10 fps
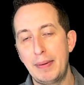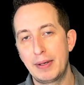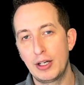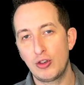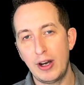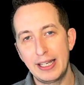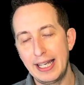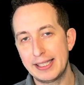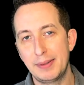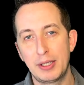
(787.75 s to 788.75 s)
I'm going to try to
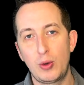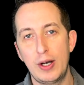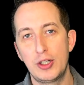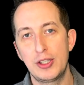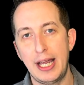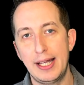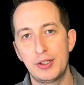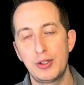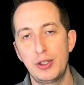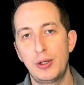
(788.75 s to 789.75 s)
get some of the questions
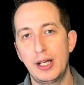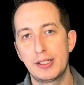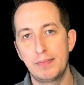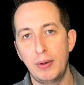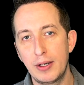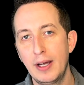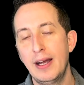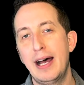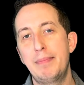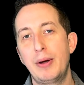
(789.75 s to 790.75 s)
answered that you guys have put
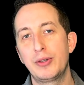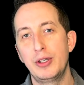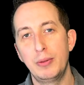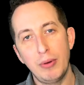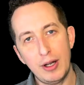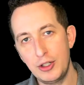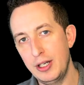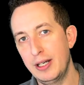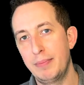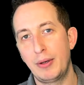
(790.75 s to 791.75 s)
about the new blockchain
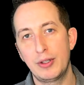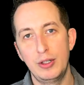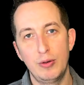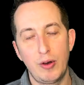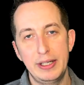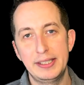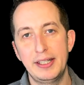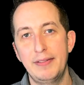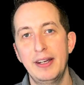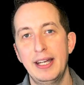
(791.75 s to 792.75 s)
and about the new release
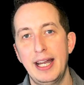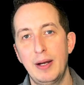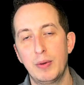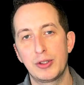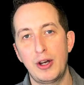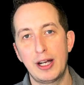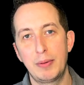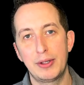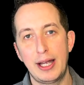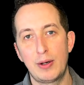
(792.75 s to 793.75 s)
stuff, and we'll talk
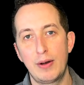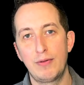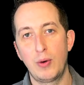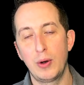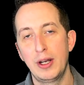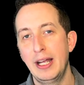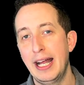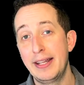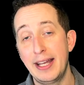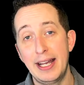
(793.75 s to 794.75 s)
about that going forward.
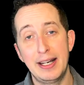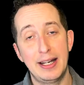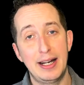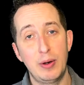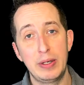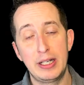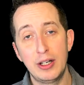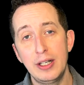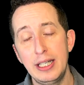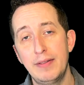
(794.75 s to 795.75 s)
And then we
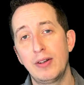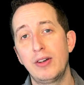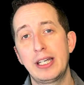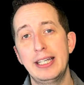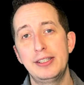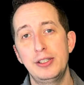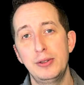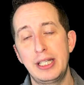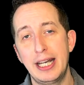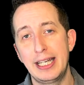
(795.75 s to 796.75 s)
could even look into
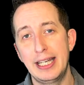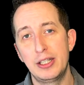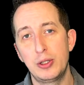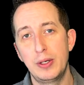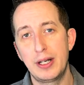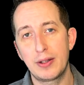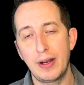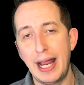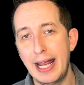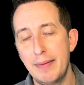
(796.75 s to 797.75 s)
getting into another
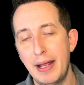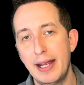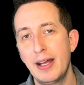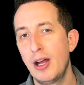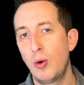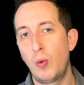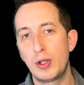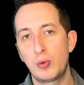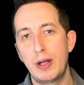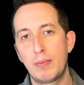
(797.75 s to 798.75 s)
AMA
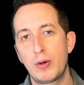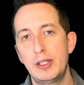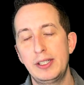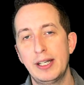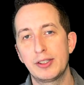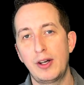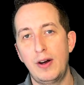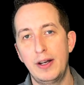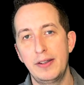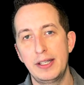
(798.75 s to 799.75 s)
once we have more details
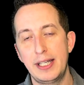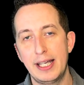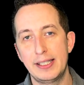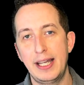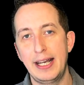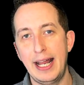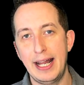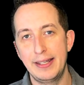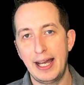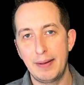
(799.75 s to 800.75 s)
on the testnet
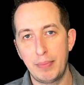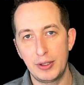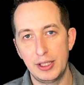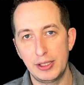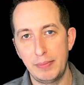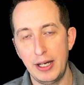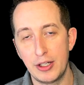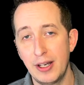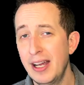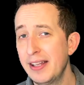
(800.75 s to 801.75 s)
and that
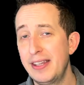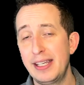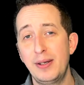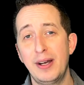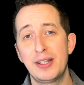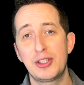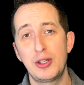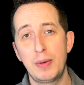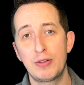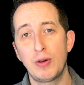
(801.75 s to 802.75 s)
participation. Thank you guys so
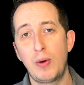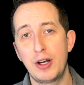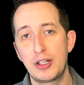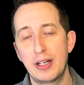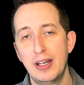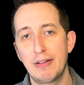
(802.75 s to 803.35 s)
much for watching.